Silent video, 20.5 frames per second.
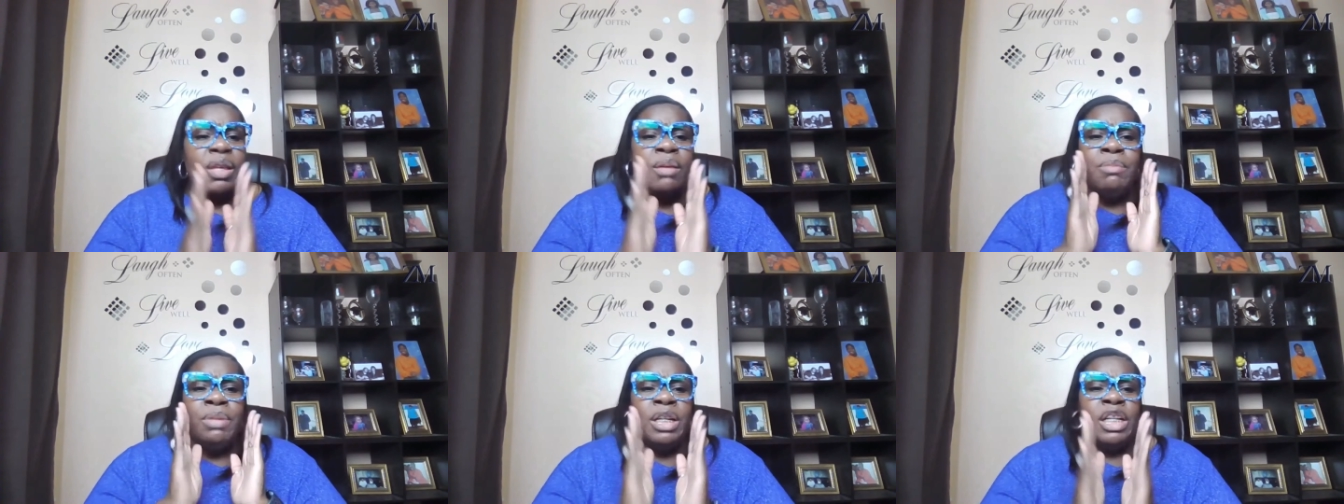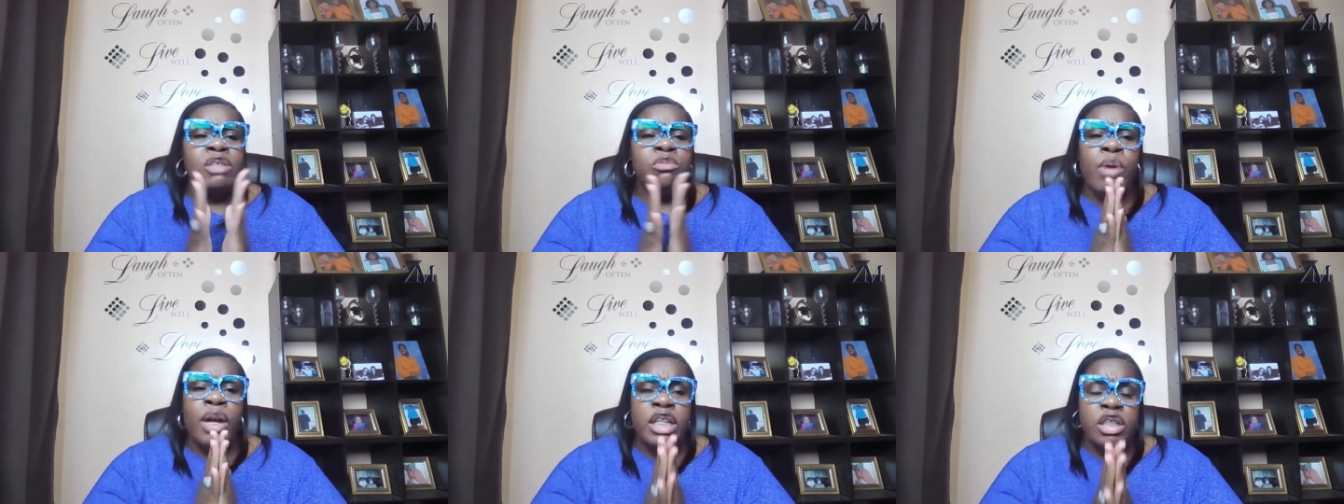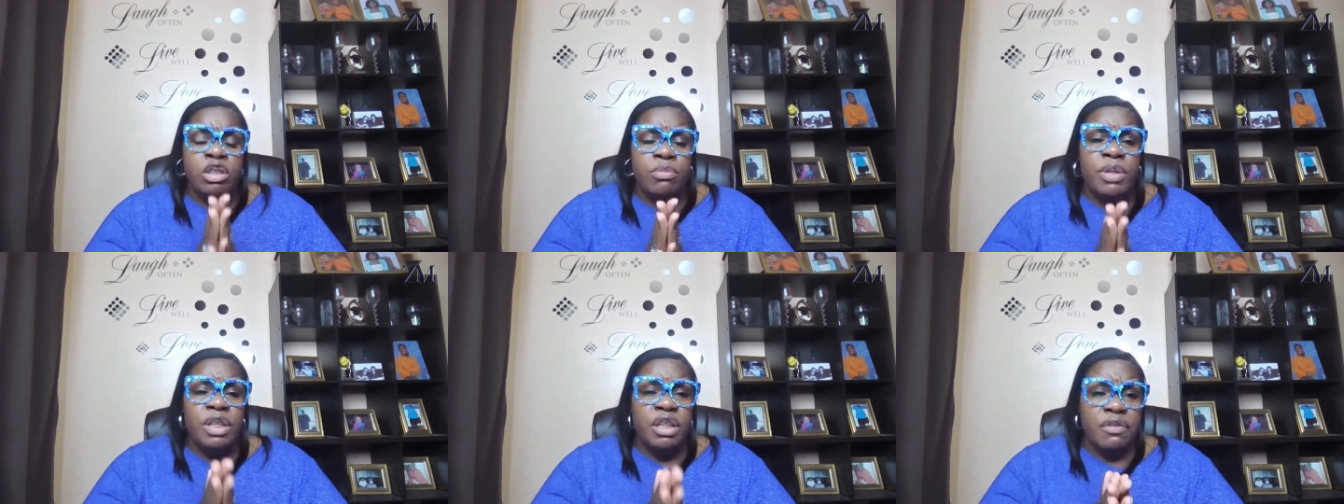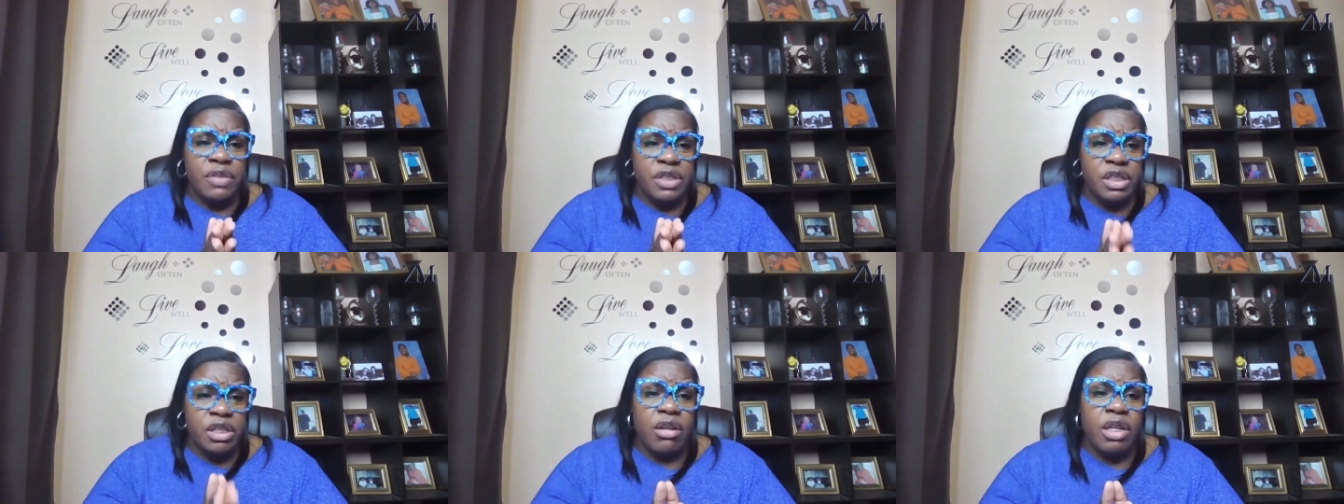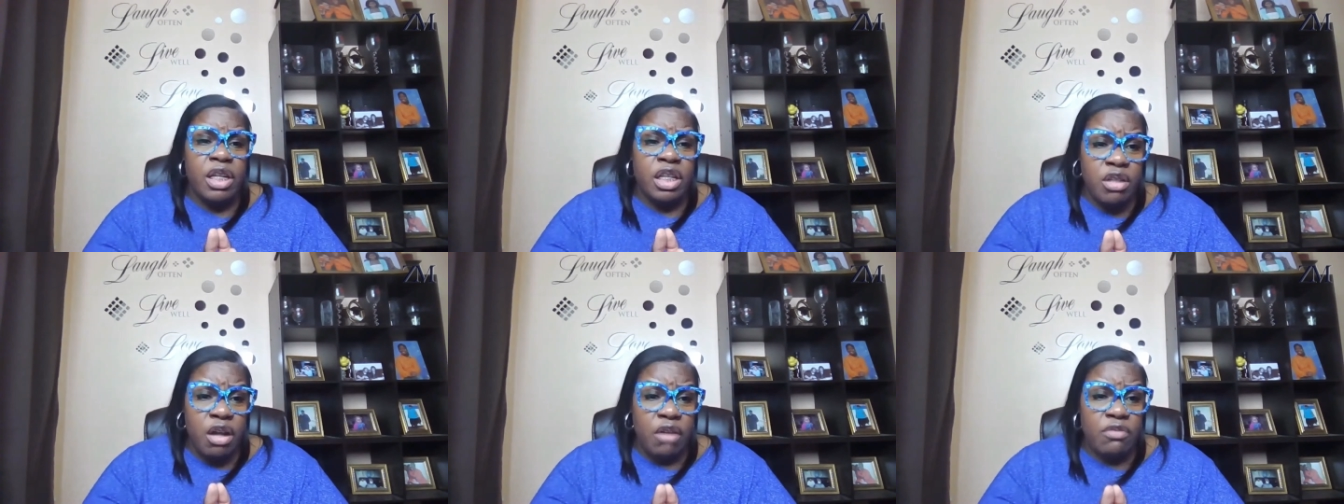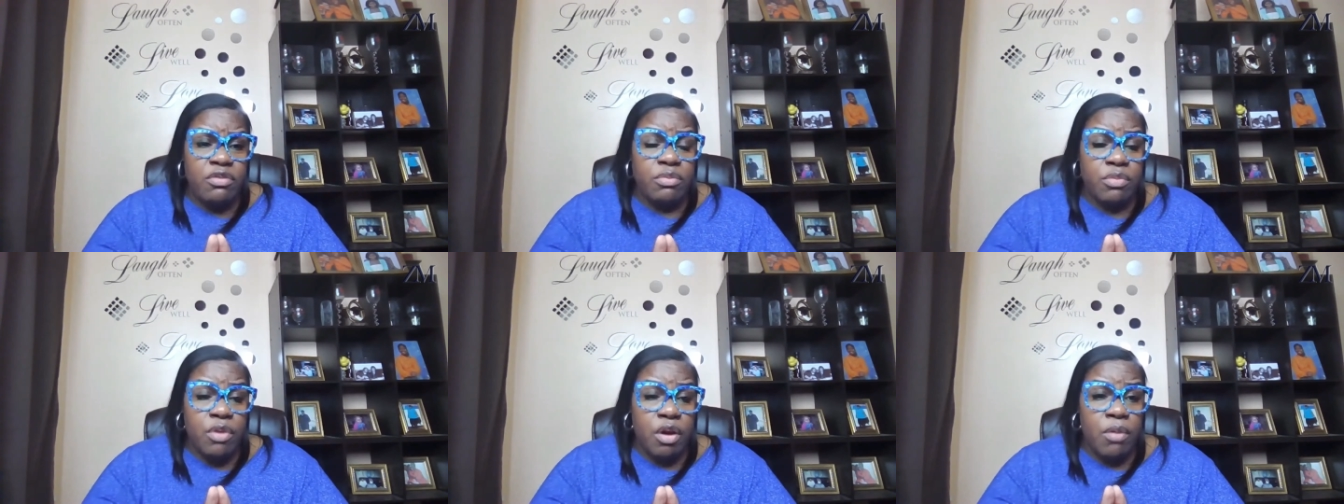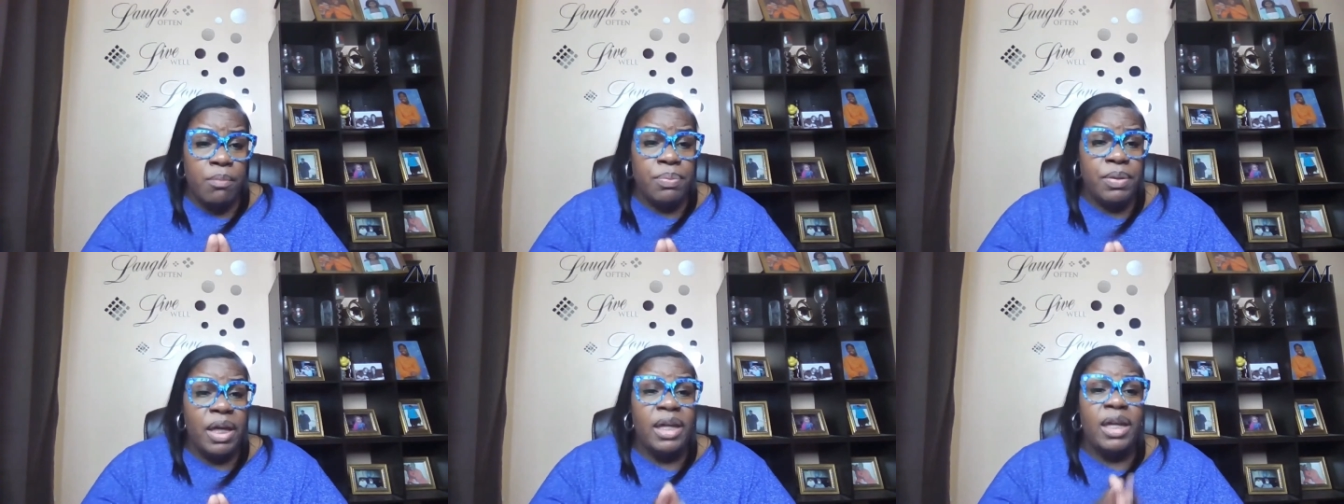because way too many of us are eating off the
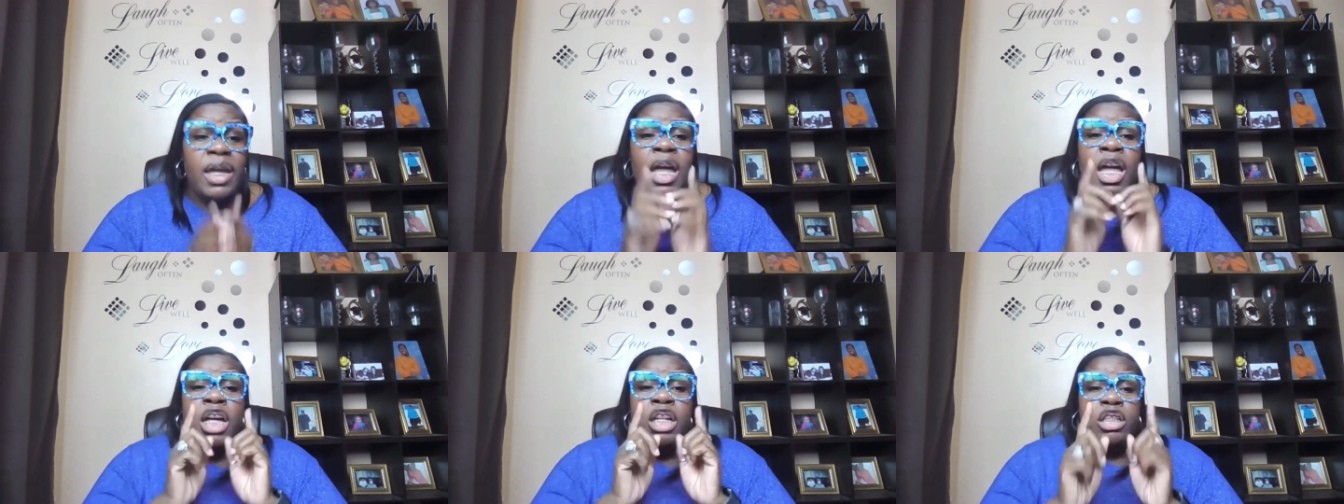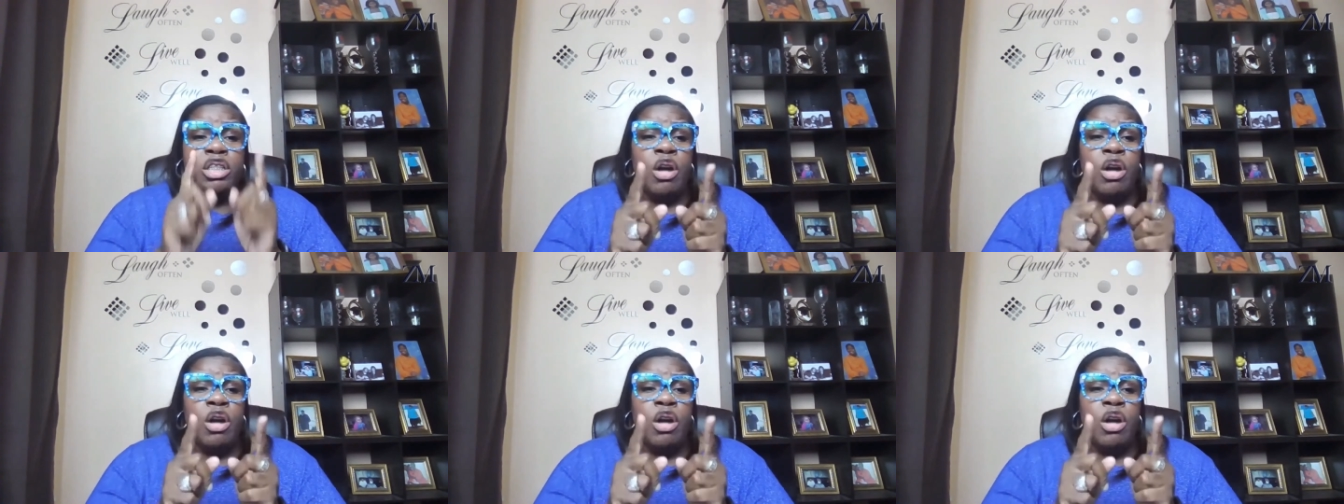wrong plate.